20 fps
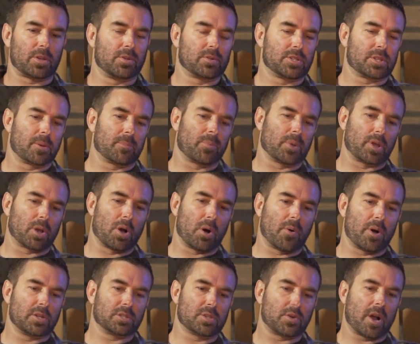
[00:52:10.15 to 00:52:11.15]
You simply go
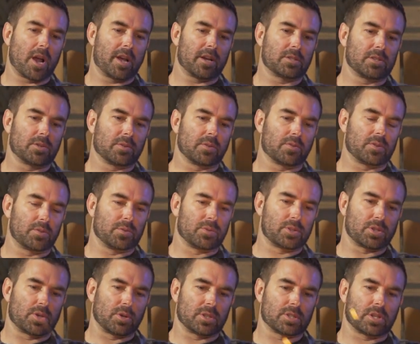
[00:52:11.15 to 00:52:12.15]
on TRIAXLE, you
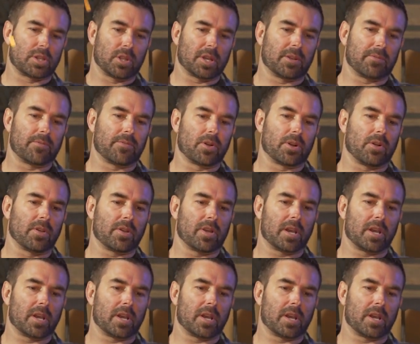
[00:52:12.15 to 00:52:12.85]
search Clean Fill,